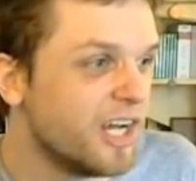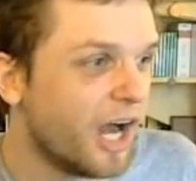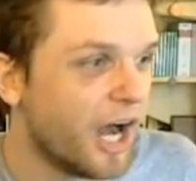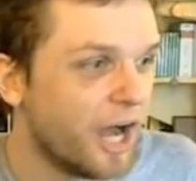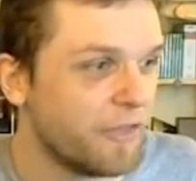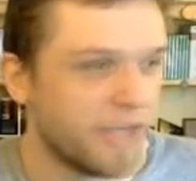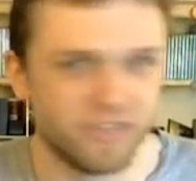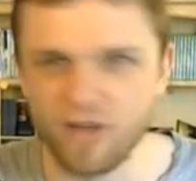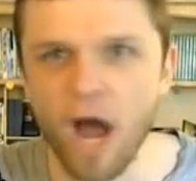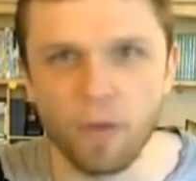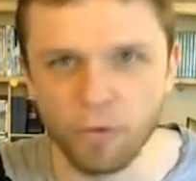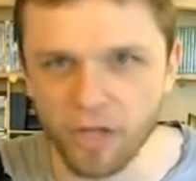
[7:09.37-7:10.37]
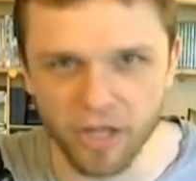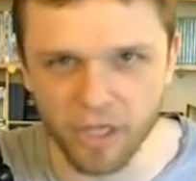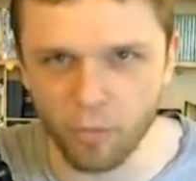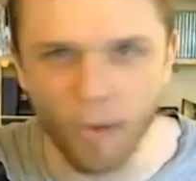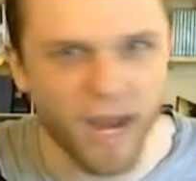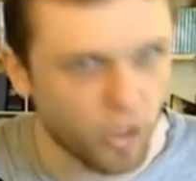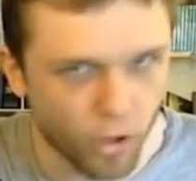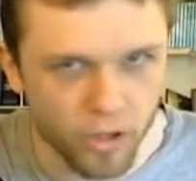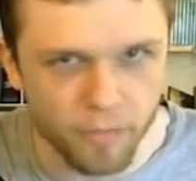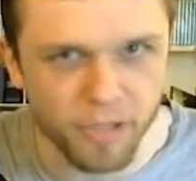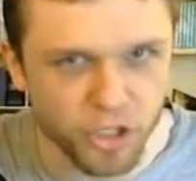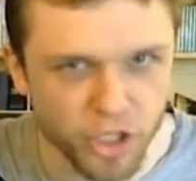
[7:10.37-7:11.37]
That's not really a regular on
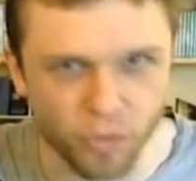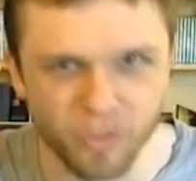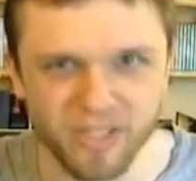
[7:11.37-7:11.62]
the PGA Tour.